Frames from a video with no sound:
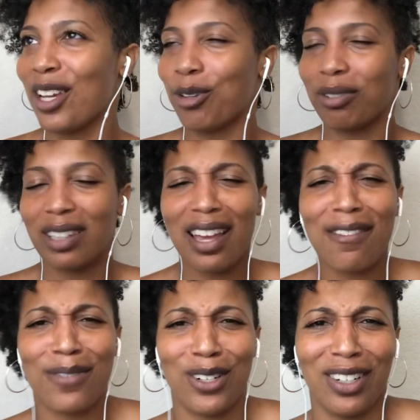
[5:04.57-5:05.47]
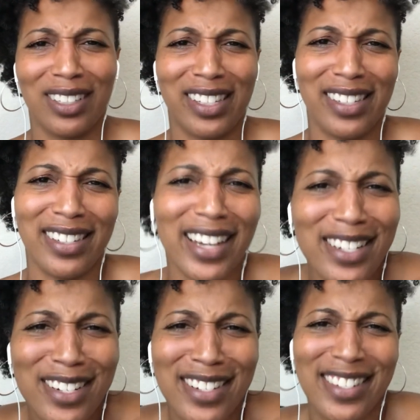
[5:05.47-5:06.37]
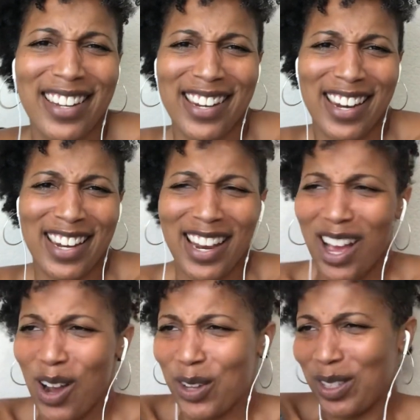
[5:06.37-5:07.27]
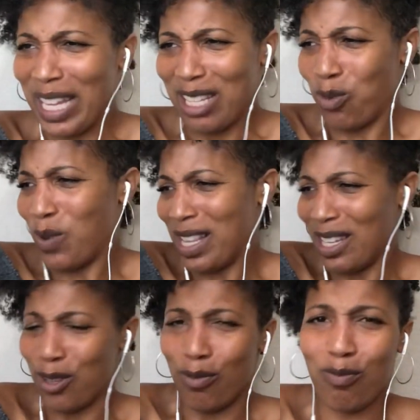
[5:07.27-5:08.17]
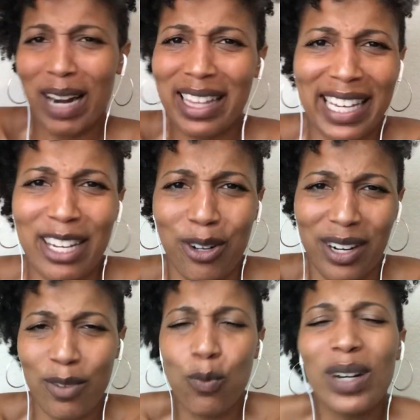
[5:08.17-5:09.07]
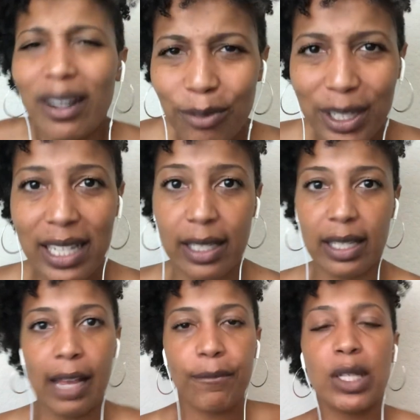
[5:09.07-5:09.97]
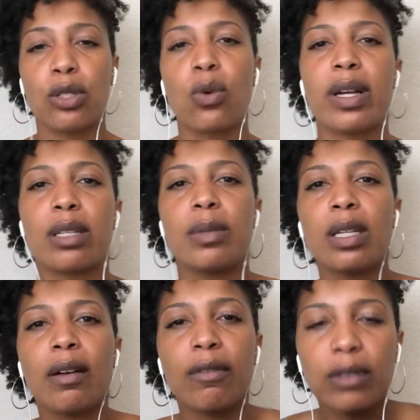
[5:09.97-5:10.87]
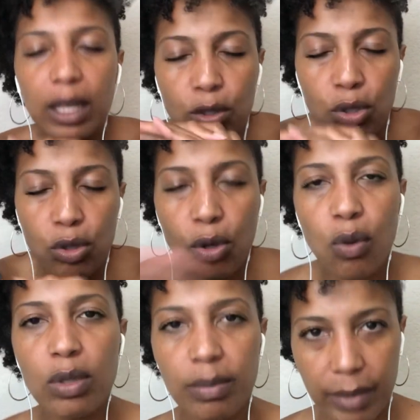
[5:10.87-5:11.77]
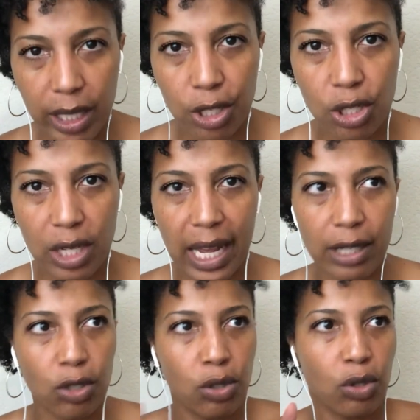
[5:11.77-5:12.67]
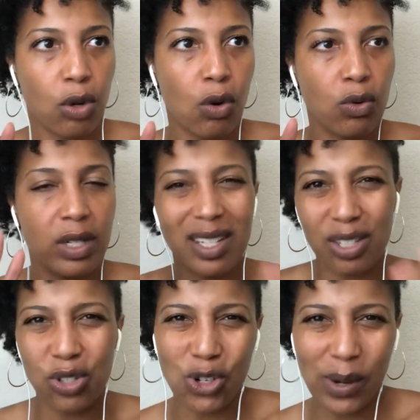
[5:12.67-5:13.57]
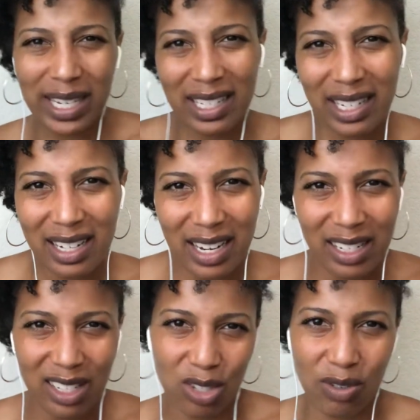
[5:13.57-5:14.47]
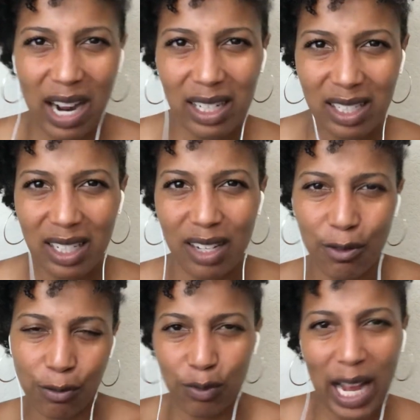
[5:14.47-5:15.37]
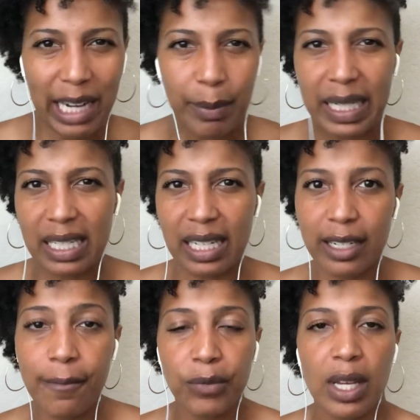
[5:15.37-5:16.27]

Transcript: your life and on stages and in like the way that you write, like your whatever it is, it's going to be like so diminished and so disjointed and distracted and fragmented